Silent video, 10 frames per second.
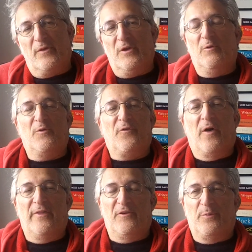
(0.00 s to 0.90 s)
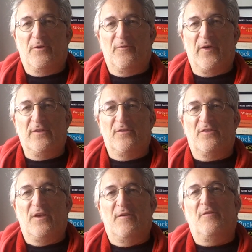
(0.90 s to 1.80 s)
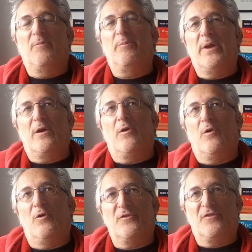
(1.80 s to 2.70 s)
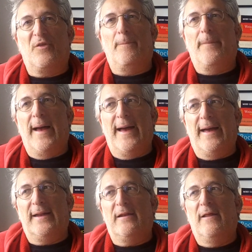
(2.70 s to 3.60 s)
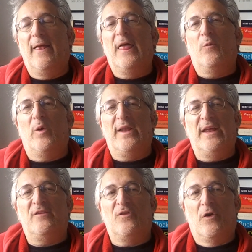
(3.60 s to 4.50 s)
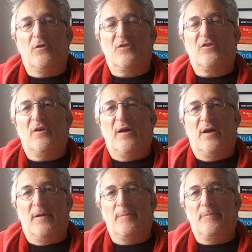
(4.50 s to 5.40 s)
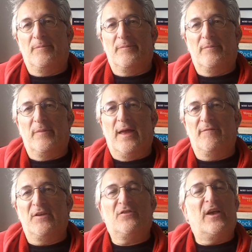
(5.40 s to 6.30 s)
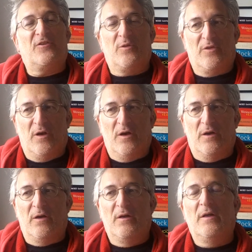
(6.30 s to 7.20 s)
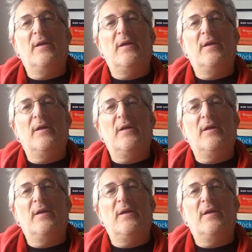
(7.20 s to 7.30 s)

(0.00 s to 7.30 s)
that you would find this book offensive because the man, when he's not um, having sex with her,